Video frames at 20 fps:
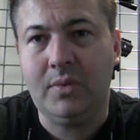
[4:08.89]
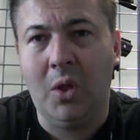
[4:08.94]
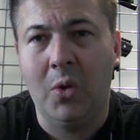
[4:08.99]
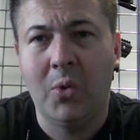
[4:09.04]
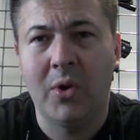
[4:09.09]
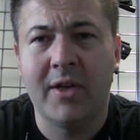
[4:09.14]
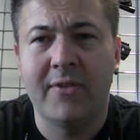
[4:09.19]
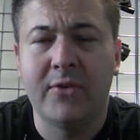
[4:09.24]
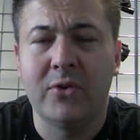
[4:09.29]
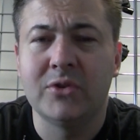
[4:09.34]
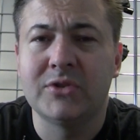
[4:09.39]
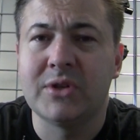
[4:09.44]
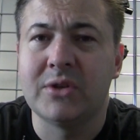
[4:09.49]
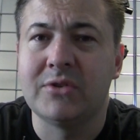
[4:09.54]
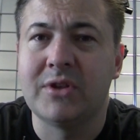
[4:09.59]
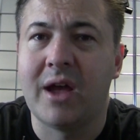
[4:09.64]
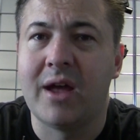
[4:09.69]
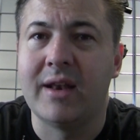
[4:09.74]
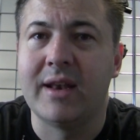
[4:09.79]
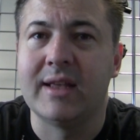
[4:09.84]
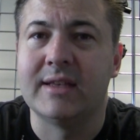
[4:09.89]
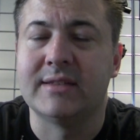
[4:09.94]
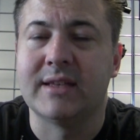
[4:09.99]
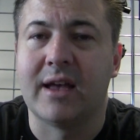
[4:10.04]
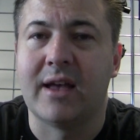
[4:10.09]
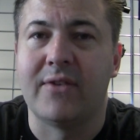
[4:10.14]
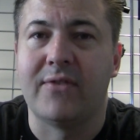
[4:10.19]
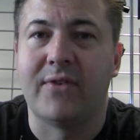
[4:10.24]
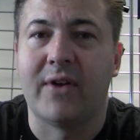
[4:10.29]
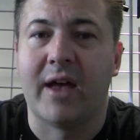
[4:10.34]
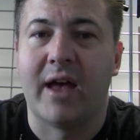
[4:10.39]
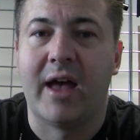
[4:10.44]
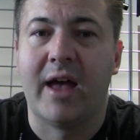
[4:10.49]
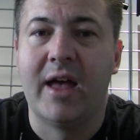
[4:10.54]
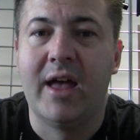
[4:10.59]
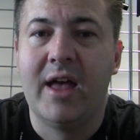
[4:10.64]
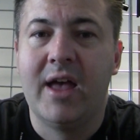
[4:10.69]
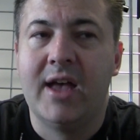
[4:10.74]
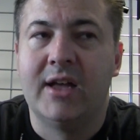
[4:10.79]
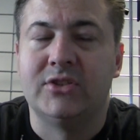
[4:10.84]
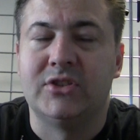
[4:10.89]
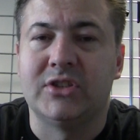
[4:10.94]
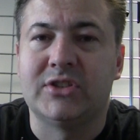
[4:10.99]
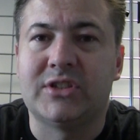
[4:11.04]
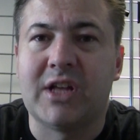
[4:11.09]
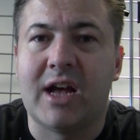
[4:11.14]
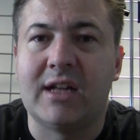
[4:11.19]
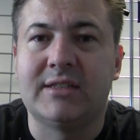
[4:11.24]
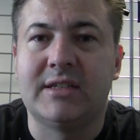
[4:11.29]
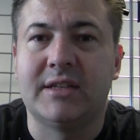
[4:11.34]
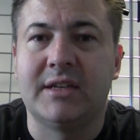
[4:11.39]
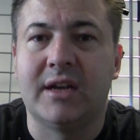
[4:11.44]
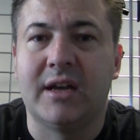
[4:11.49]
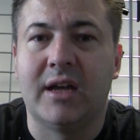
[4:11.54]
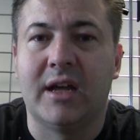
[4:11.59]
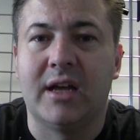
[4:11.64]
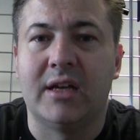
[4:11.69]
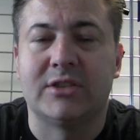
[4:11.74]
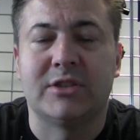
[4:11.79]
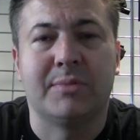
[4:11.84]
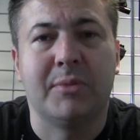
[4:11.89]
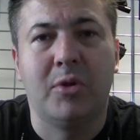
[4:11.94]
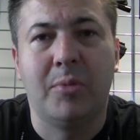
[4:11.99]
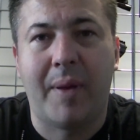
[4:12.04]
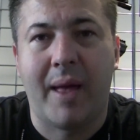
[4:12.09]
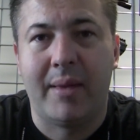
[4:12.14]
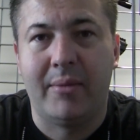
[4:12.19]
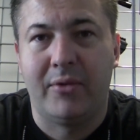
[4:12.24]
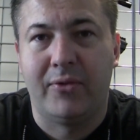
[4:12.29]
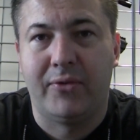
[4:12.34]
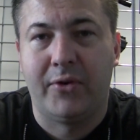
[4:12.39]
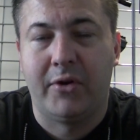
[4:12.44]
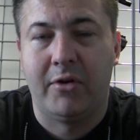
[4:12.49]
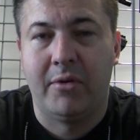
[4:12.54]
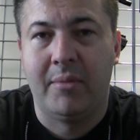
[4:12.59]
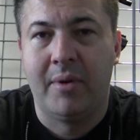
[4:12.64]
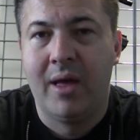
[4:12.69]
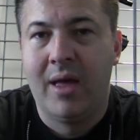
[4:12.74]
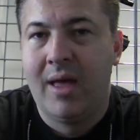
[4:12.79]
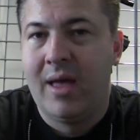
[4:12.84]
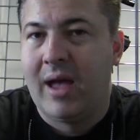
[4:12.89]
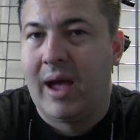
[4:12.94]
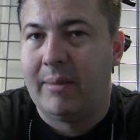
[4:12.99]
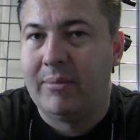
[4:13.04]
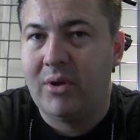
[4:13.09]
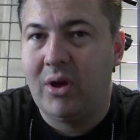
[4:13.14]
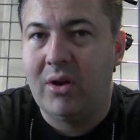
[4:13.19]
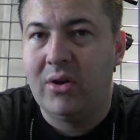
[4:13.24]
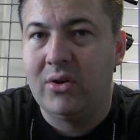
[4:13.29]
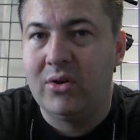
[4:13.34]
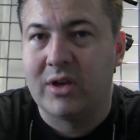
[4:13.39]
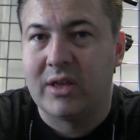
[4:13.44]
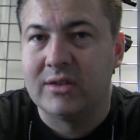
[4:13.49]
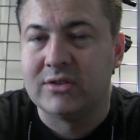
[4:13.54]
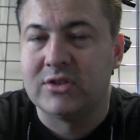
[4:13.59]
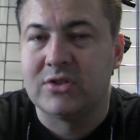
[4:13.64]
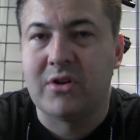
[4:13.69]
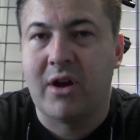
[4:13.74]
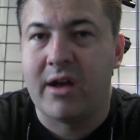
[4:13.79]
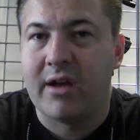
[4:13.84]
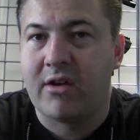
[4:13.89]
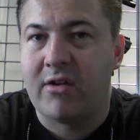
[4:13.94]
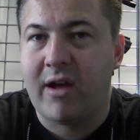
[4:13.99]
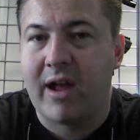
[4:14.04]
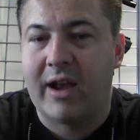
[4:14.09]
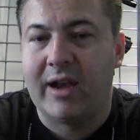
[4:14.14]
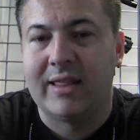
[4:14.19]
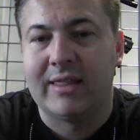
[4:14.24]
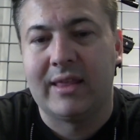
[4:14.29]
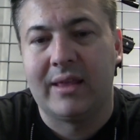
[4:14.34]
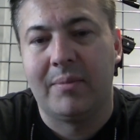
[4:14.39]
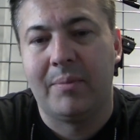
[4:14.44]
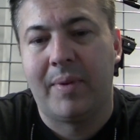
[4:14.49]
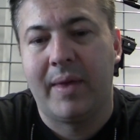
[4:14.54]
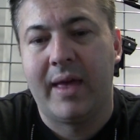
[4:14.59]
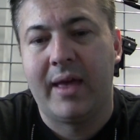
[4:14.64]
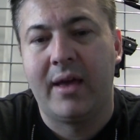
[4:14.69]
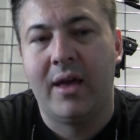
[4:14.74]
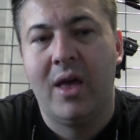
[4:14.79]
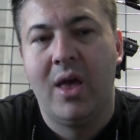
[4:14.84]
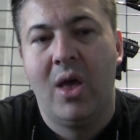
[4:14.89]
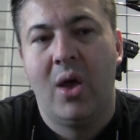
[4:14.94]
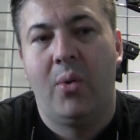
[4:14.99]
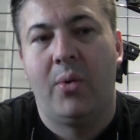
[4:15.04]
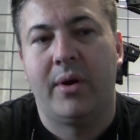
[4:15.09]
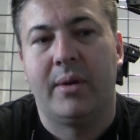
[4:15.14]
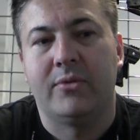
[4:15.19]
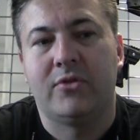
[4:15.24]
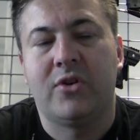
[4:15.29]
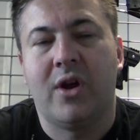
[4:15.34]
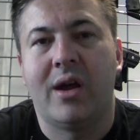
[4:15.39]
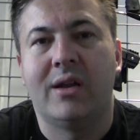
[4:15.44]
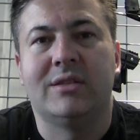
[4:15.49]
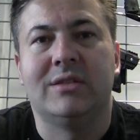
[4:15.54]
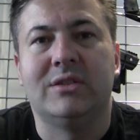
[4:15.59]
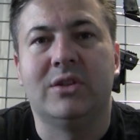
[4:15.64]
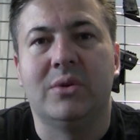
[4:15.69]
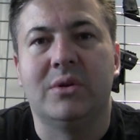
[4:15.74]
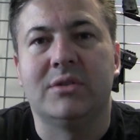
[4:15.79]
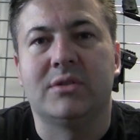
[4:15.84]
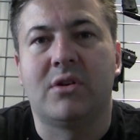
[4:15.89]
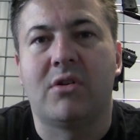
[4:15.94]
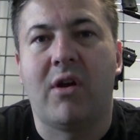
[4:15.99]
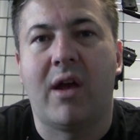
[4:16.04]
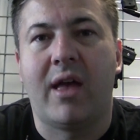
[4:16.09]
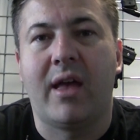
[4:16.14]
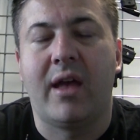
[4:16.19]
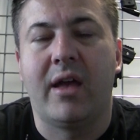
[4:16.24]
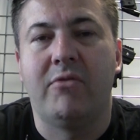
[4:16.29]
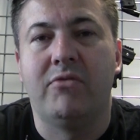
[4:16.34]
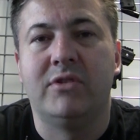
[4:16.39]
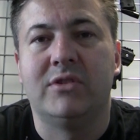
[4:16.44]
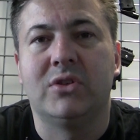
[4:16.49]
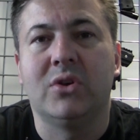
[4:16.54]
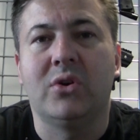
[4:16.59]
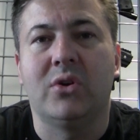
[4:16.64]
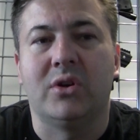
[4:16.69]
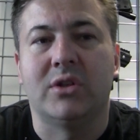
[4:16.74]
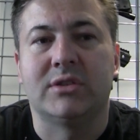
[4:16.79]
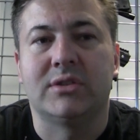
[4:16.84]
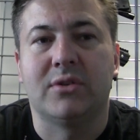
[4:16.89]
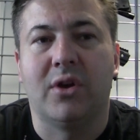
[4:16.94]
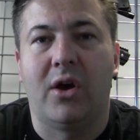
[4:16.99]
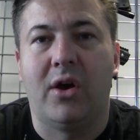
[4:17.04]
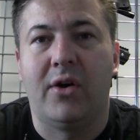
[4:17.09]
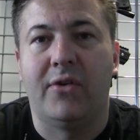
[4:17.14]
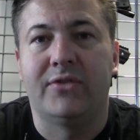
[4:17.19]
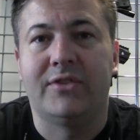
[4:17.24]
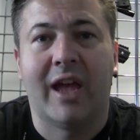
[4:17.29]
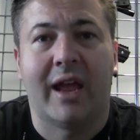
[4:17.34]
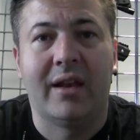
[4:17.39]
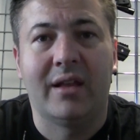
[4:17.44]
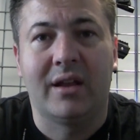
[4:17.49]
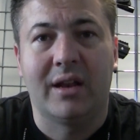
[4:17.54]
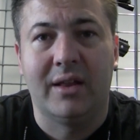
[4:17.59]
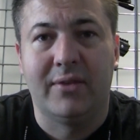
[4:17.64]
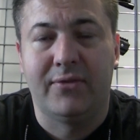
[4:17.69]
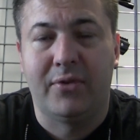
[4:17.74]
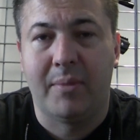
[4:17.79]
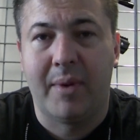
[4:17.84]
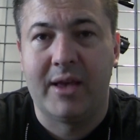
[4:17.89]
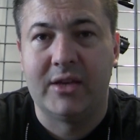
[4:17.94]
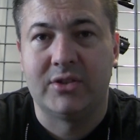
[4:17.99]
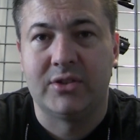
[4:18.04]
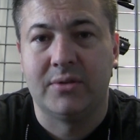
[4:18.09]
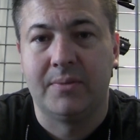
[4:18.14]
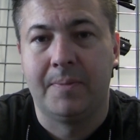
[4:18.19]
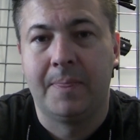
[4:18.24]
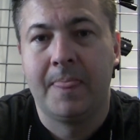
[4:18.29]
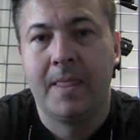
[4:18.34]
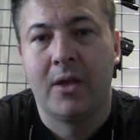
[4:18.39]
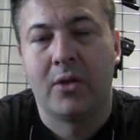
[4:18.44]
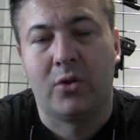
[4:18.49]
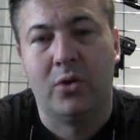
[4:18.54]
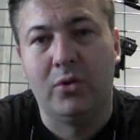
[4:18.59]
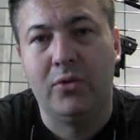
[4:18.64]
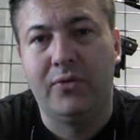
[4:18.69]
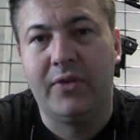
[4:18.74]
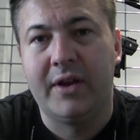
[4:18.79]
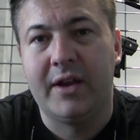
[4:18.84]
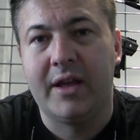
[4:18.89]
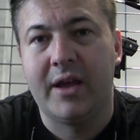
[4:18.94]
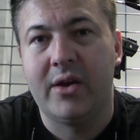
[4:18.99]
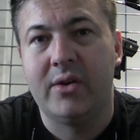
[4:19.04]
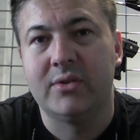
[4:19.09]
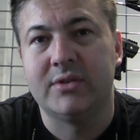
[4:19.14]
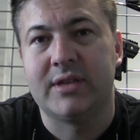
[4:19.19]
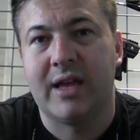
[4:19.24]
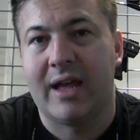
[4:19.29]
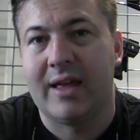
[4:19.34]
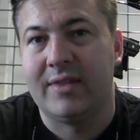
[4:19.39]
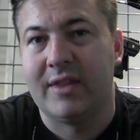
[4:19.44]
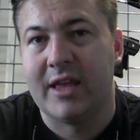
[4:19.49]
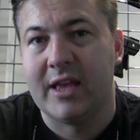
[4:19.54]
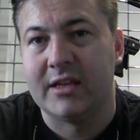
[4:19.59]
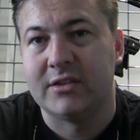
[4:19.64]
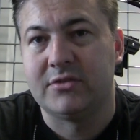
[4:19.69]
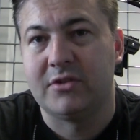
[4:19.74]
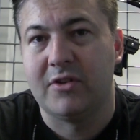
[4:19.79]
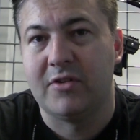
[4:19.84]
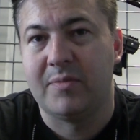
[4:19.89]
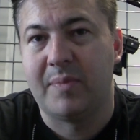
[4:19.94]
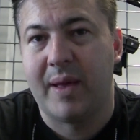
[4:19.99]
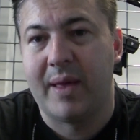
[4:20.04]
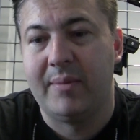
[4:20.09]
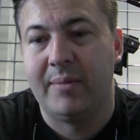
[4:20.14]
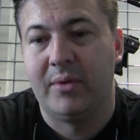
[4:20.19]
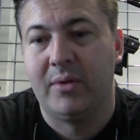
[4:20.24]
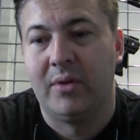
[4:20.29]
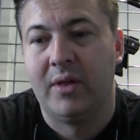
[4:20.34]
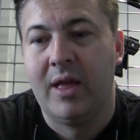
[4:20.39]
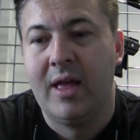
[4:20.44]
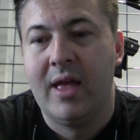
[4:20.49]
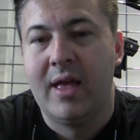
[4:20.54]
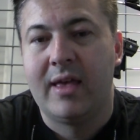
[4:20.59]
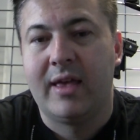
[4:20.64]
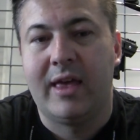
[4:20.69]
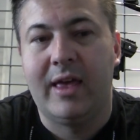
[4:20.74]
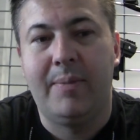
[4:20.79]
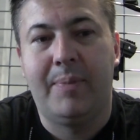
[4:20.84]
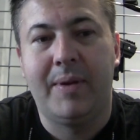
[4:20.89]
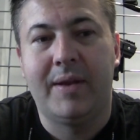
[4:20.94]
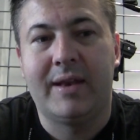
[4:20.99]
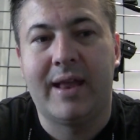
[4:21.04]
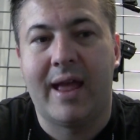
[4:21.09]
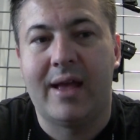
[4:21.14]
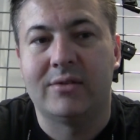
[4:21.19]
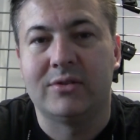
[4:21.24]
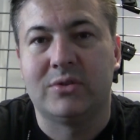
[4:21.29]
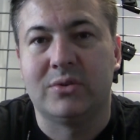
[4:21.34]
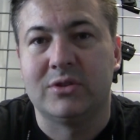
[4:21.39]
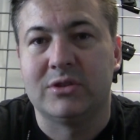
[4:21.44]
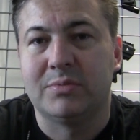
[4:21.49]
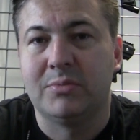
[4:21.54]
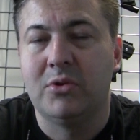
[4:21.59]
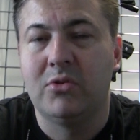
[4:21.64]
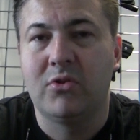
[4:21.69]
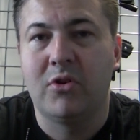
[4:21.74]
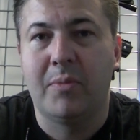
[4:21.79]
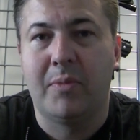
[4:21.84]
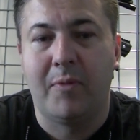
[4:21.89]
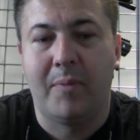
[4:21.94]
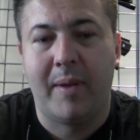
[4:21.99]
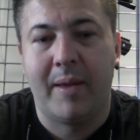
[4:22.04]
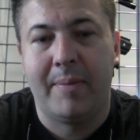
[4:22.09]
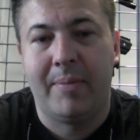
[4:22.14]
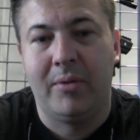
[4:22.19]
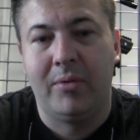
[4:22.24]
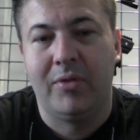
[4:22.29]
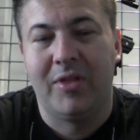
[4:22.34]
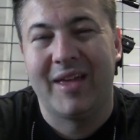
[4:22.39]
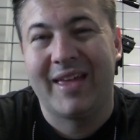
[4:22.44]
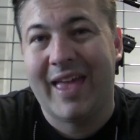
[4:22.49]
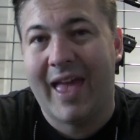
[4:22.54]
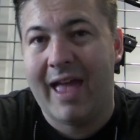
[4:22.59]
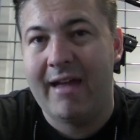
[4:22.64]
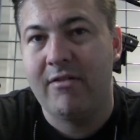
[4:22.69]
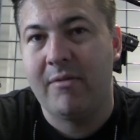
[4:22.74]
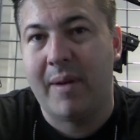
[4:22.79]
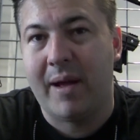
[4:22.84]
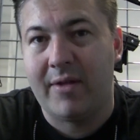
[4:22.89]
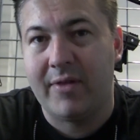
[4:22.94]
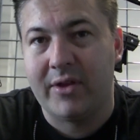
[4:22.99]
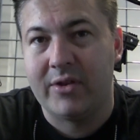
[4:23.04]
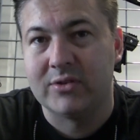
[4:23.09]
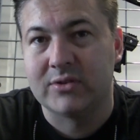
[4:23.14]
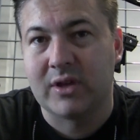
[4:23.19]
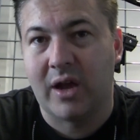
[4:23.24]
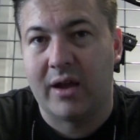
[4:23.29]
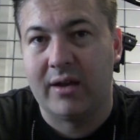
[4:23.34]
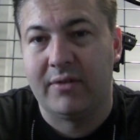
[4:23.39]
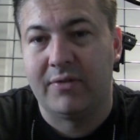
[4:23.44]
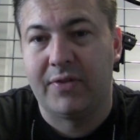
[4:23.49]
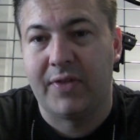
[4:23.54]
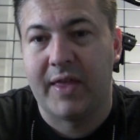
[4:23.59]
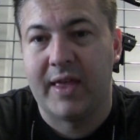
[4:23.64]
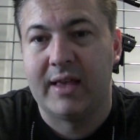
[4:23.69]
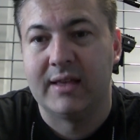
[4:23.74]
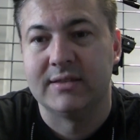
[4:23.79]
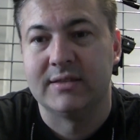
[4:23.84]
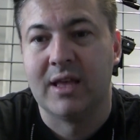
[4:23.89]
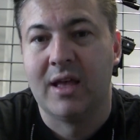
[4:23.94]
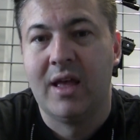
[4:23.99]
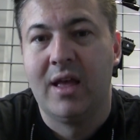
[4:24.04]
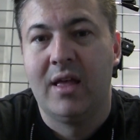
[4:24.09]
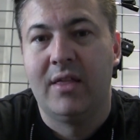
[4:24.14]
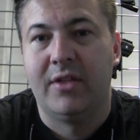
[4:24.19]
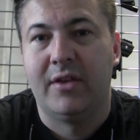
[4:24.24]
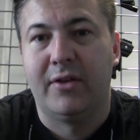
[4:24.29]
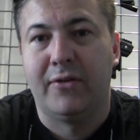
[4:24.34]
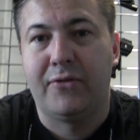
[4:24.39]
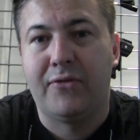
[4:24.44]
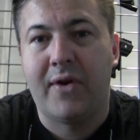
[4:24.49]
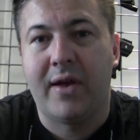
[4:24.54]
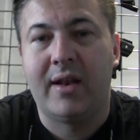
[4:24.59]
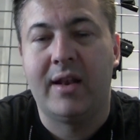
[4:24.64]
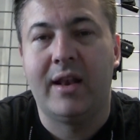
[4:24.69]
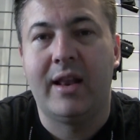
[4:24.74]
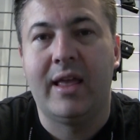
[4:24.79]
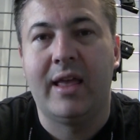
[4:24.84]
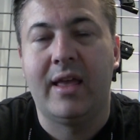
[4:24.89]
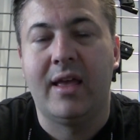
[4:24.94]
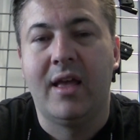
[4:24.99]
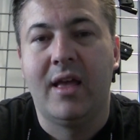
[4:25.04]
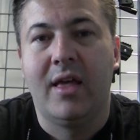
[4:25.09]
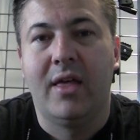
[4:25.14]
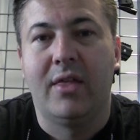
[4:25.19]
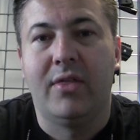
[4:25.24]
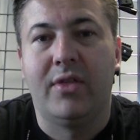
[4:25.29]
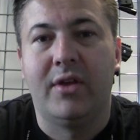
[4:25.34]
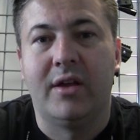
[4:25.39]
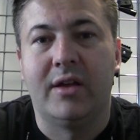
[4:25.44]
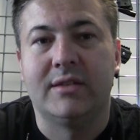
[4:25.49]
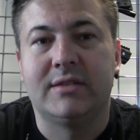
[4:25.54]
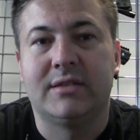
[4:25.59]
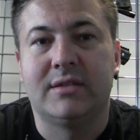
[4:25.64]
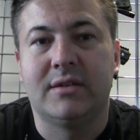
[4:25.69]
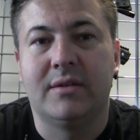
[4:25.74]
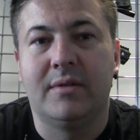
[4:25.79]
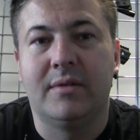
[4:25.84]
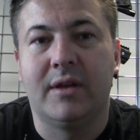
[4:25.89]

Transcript: What I've also done is I've uh, just started a, a small paintball forum. I'm not looking to try and create anything big. What I'm trying to do is create a resource of technical information, cool videos, and the history of paintball keep it down to a small group of people that care about those kind of things, that are friendly, that